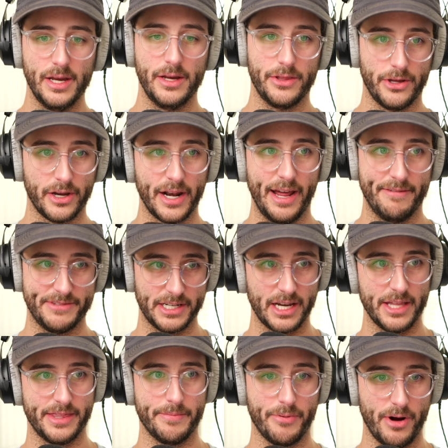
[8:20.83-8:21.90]
they're going to have to
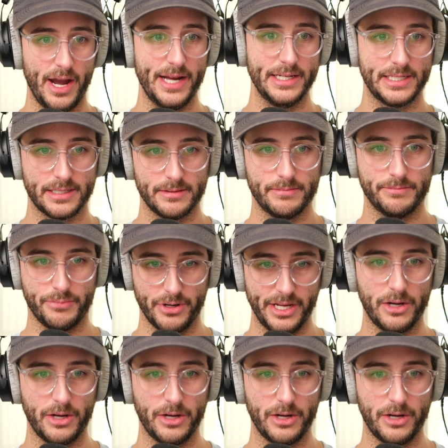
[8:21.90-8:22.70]
cut the price pretty